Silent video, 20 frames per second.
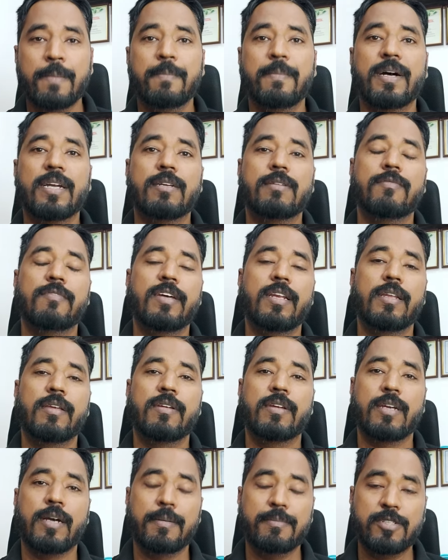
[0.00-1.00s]
But when
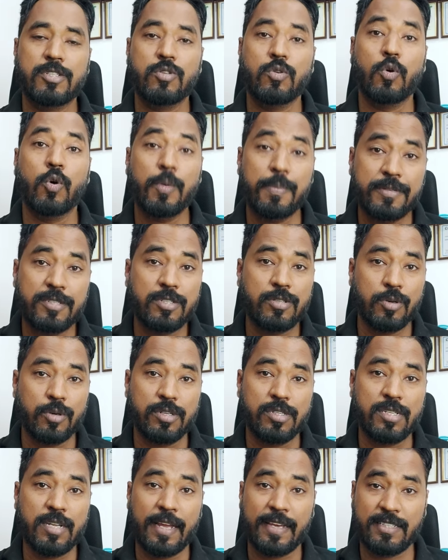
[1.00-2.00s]
it comes to open
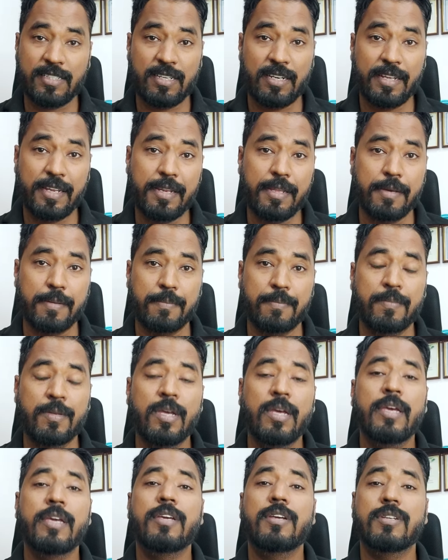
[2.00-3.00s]
source like Selenium,
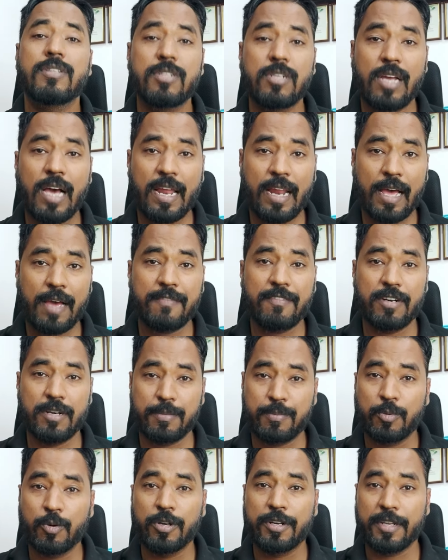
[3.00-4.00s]
you do not have a
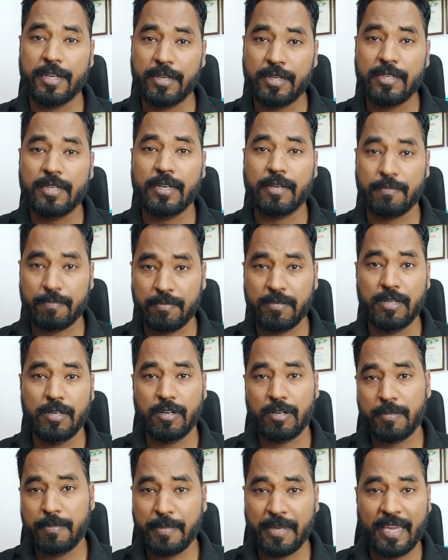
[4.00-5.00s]
reporting, you
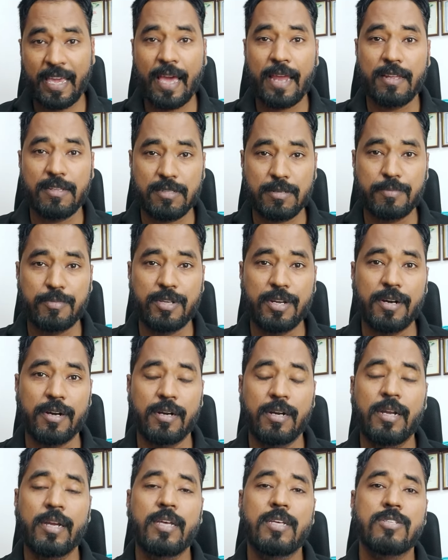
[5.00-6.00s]
know, mechanism
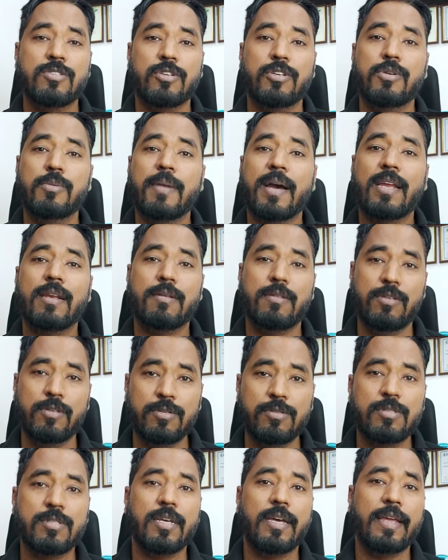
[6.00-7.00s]
there. So you might
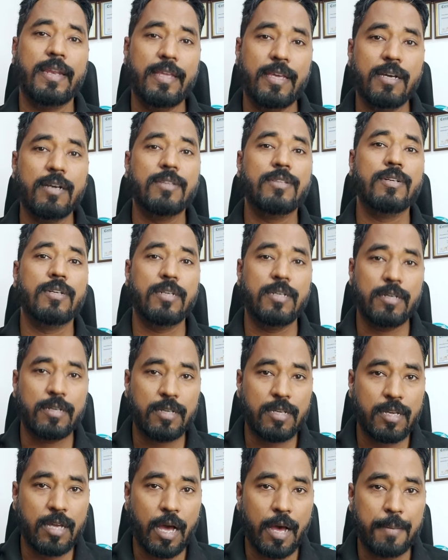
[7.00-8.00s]
use any other
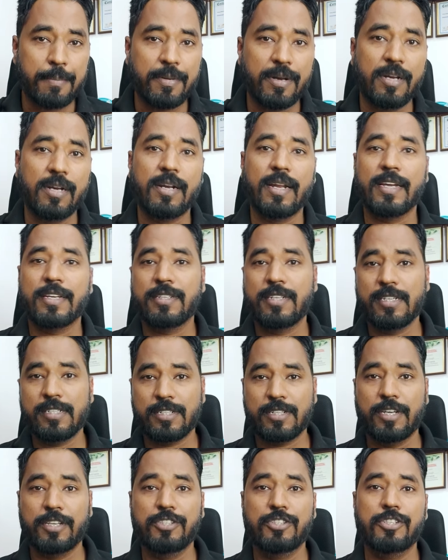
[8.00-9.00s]
component like
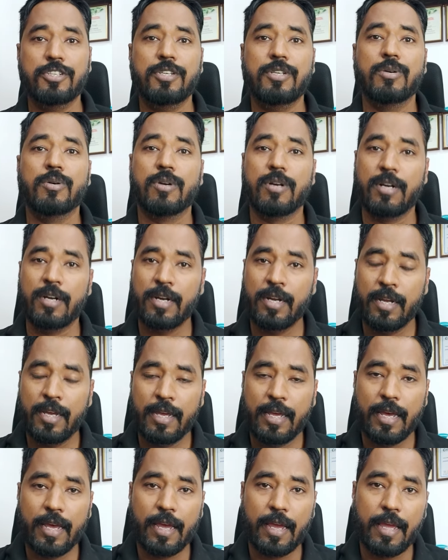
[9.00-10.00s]
TestNG or
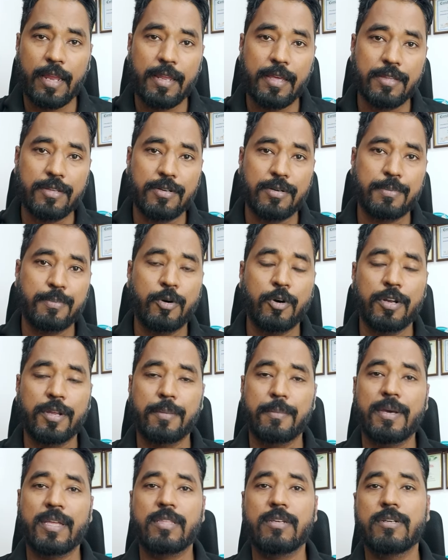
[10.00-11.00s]
uh, any other
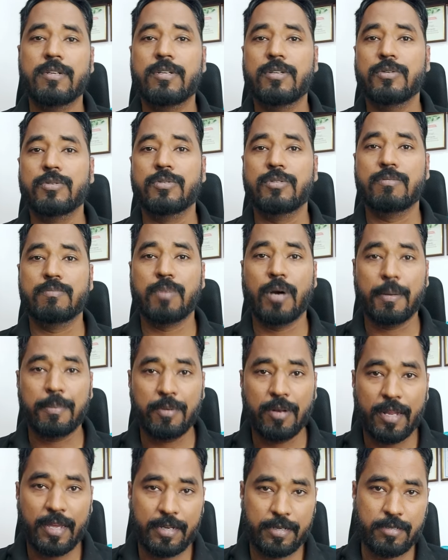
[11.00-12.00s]
reporting method to
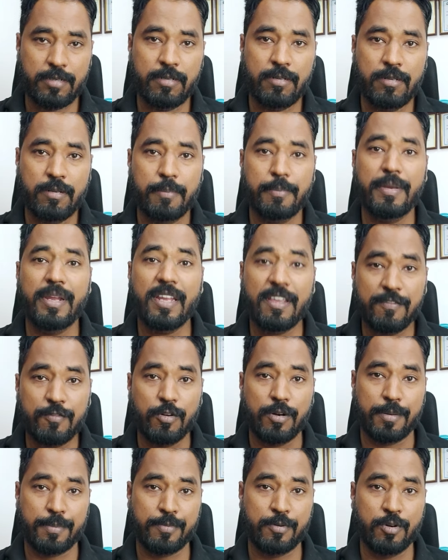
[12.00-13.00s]
populate
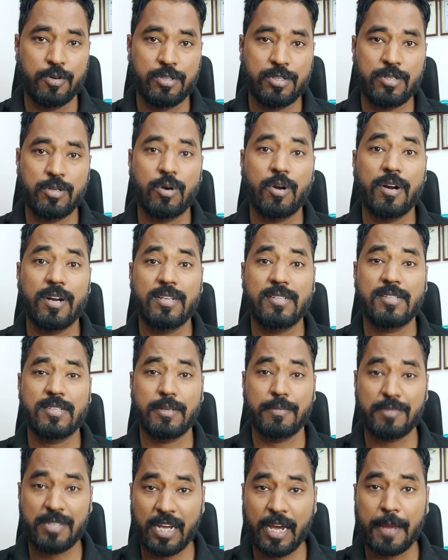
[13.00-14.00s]
meaningful reports, or else
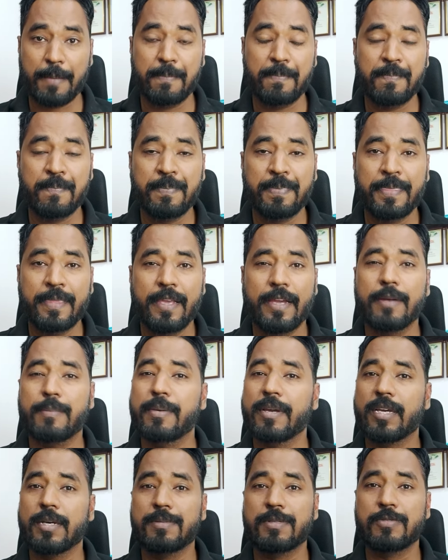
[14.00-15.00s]
sometime it
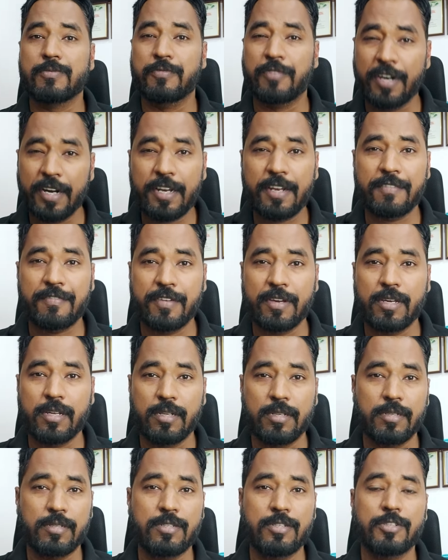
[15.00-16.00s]
becomes very
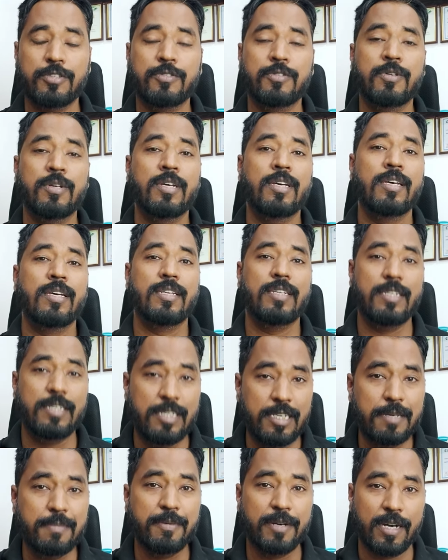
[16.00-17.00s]
difficult to
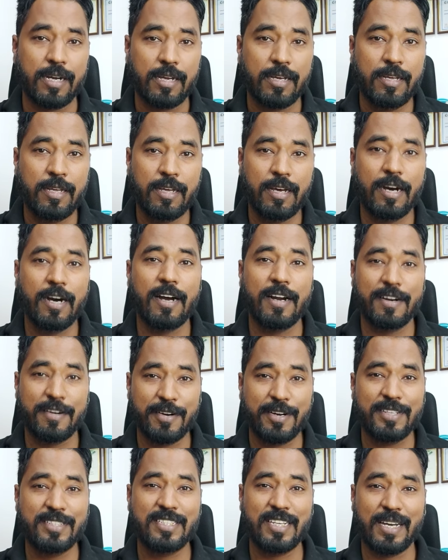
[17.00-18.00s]
debug our
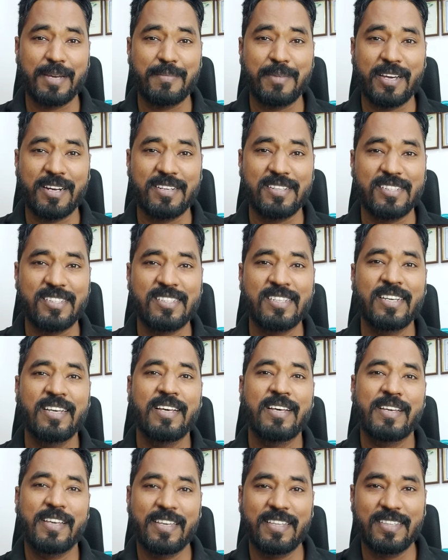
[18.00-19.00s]
runtime errors
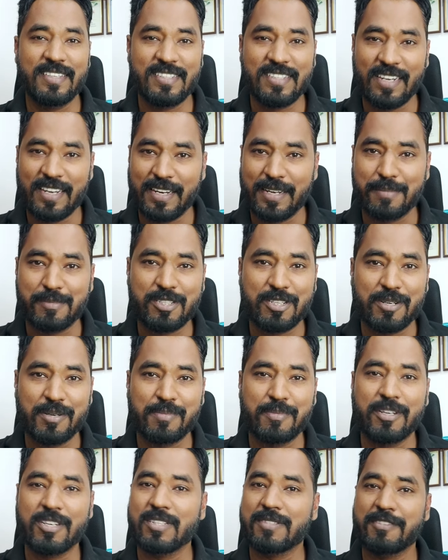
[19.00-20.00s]
in the Selenium
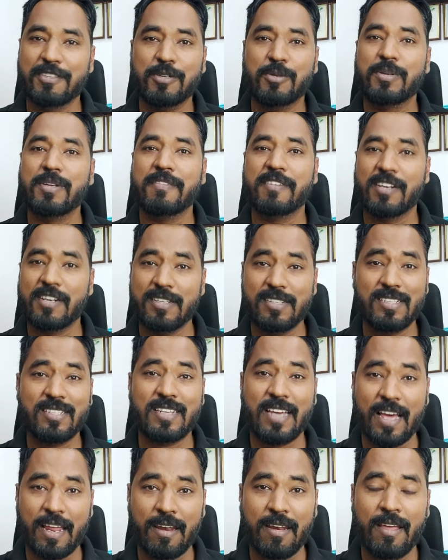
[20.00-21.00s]
script, because we don't even
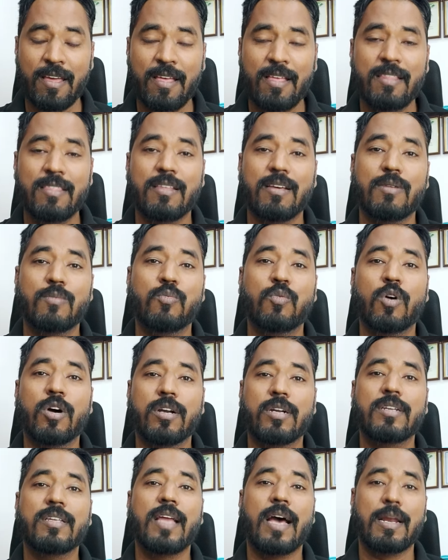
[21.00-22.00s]
understand that
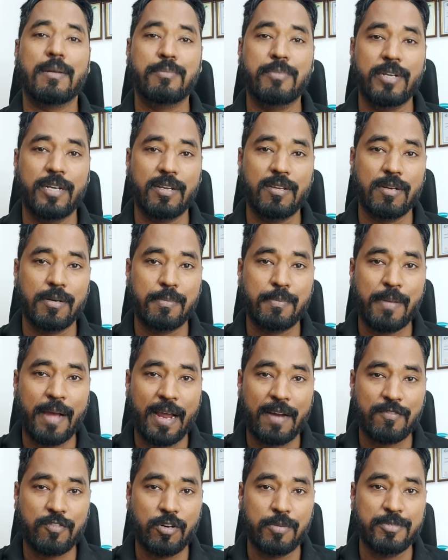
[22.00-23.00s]
what that particular
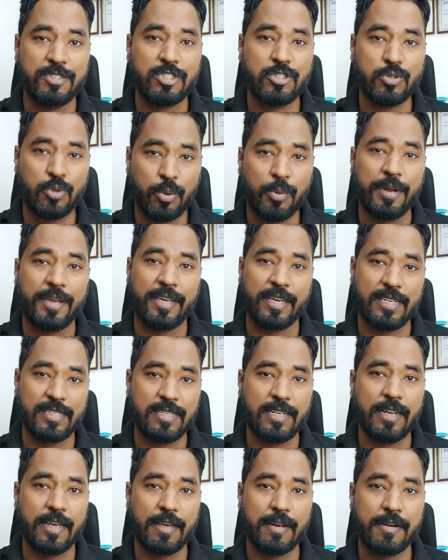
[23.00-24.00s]
platform is throwing as
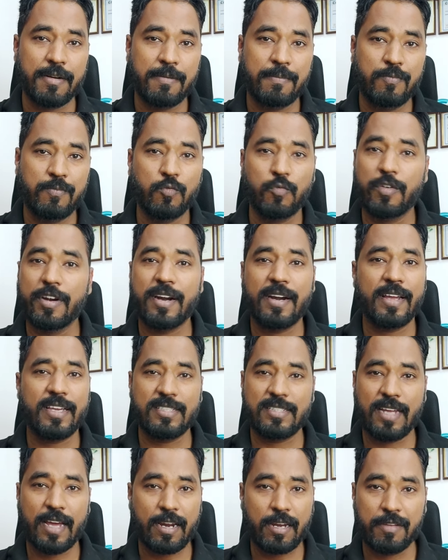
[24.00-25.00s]
an error, where
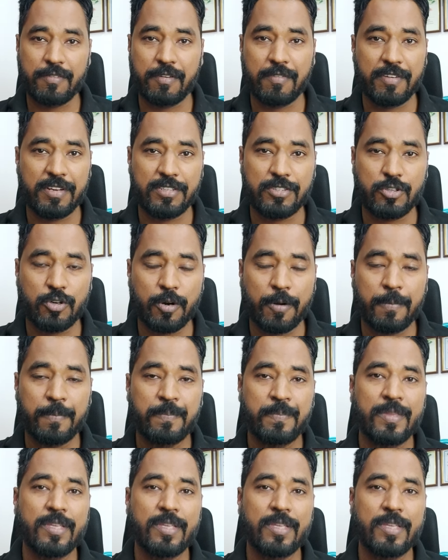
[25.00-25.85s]
exactly we went wrong.